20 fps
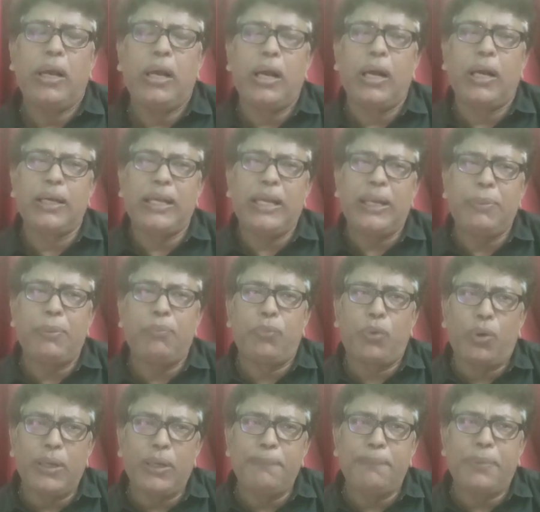give
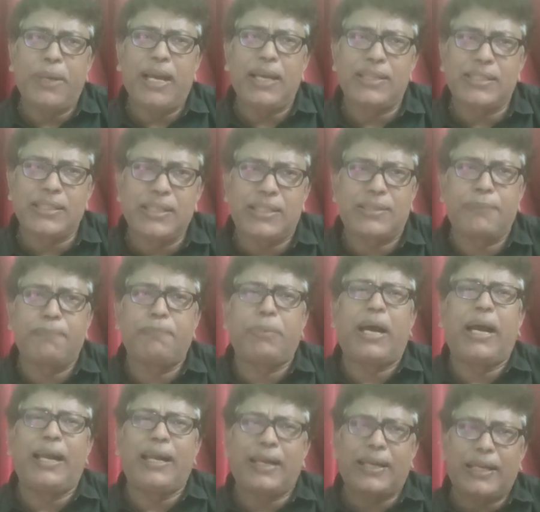more emphasis
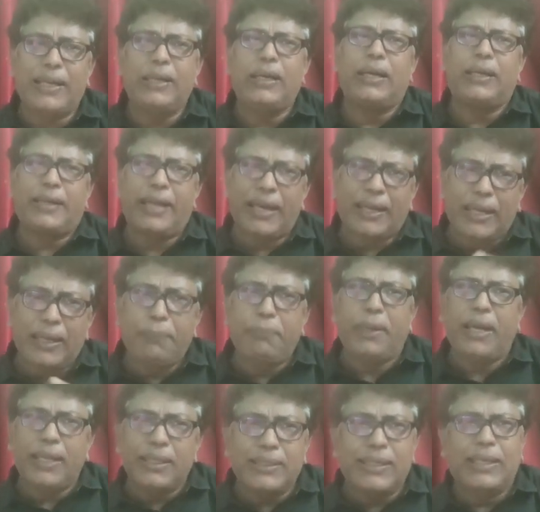by taking
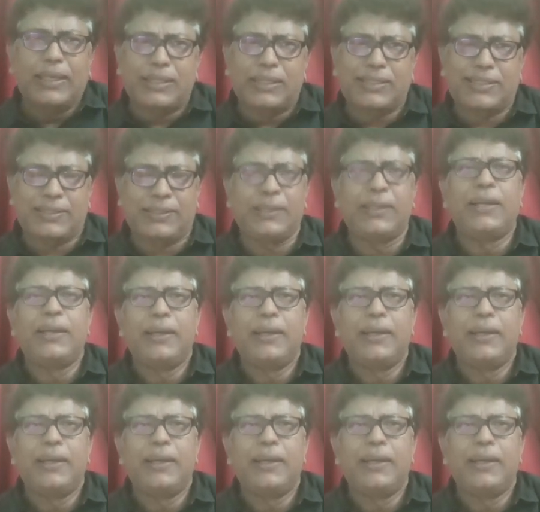measures.